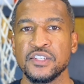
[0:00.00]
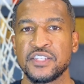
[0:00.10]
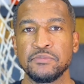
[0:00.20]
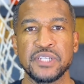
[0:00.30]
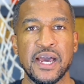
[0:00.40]

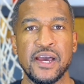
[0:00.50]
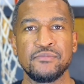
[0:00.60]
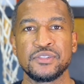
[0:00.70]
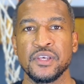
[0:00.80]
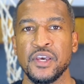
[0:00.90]

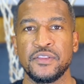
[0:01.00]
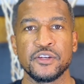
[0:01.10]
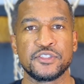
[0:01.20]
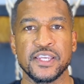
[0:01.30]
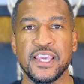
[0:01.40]
Sometimes
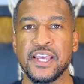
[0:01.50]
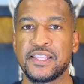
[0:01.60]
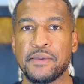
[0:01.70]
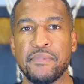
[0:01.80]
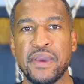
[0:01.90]
there's the kid that